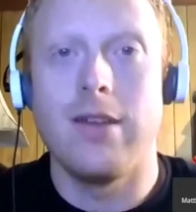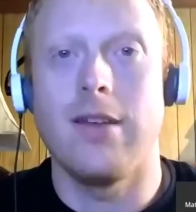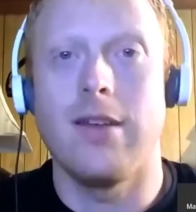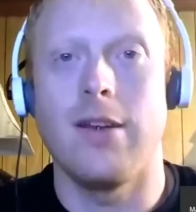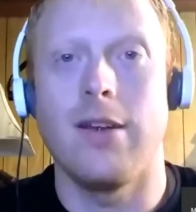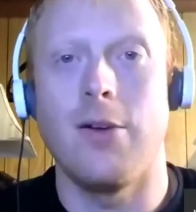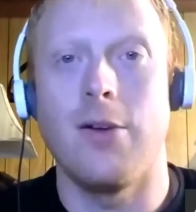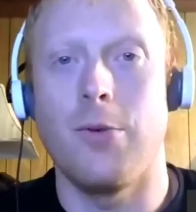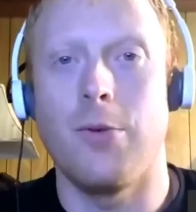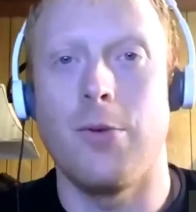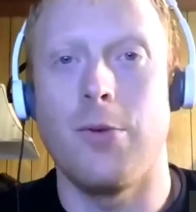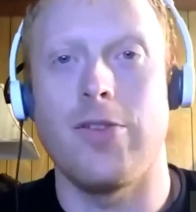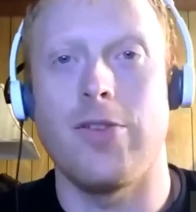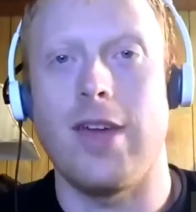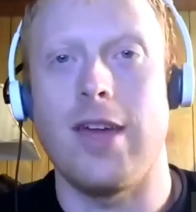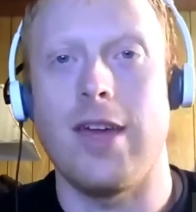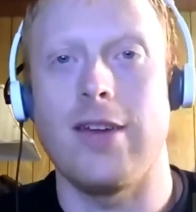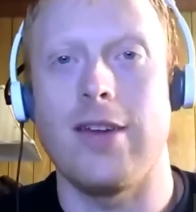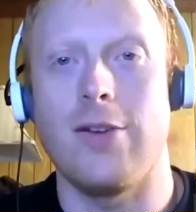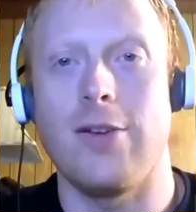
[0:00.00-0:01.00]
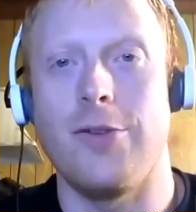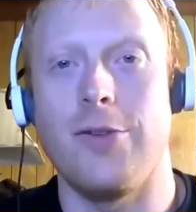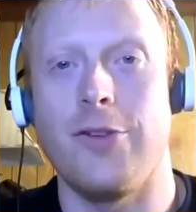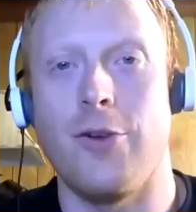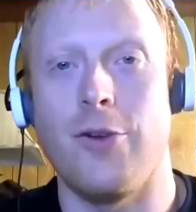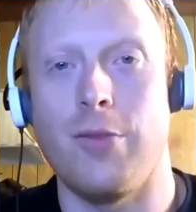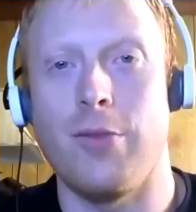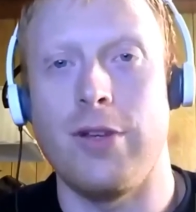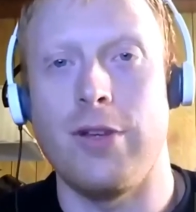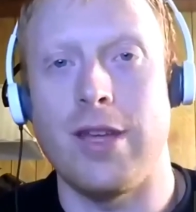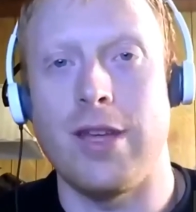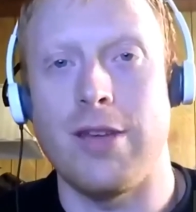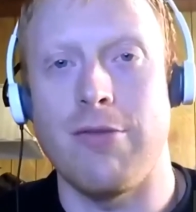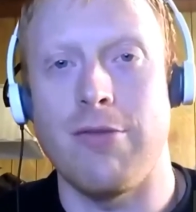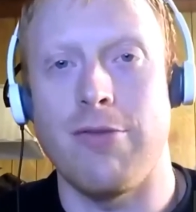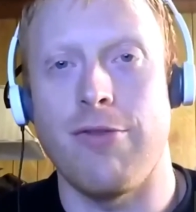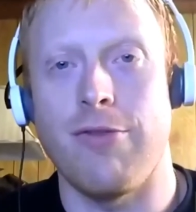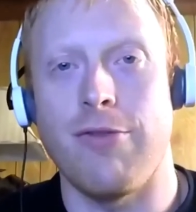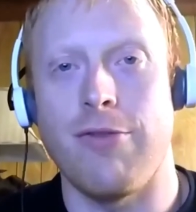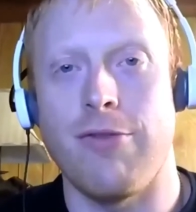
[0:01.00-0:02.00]
once again, don't
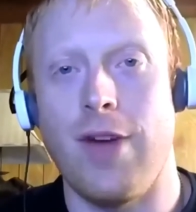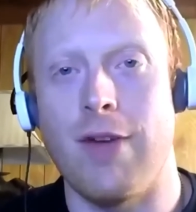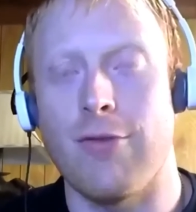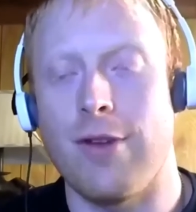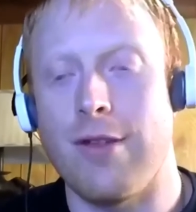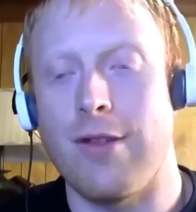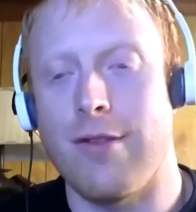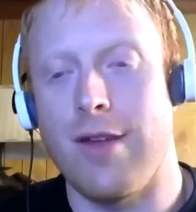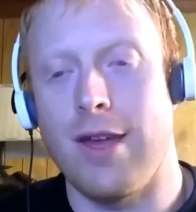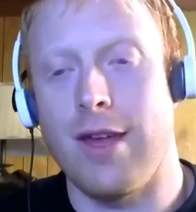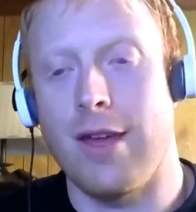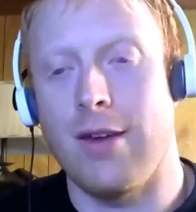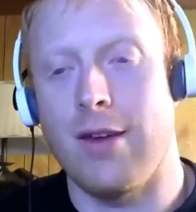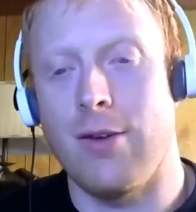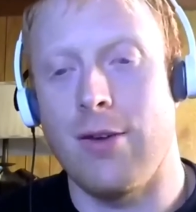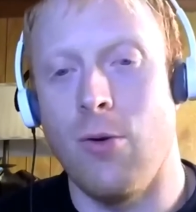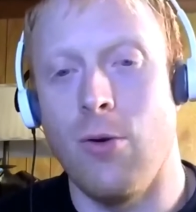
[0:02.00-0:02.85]
believe everything,